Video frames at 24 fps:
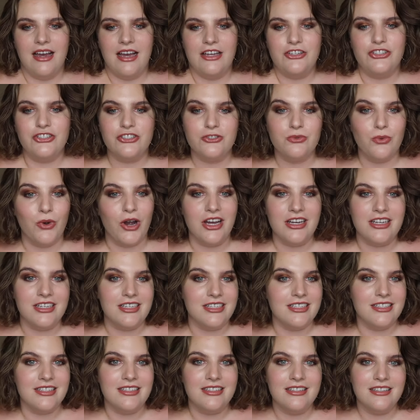I just
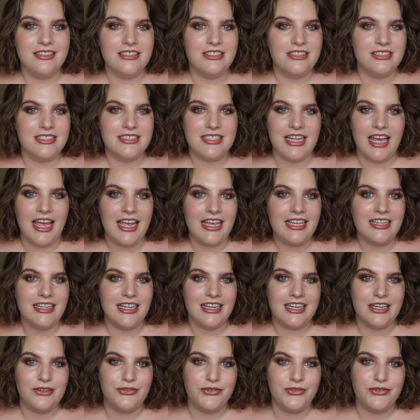wanna say, like,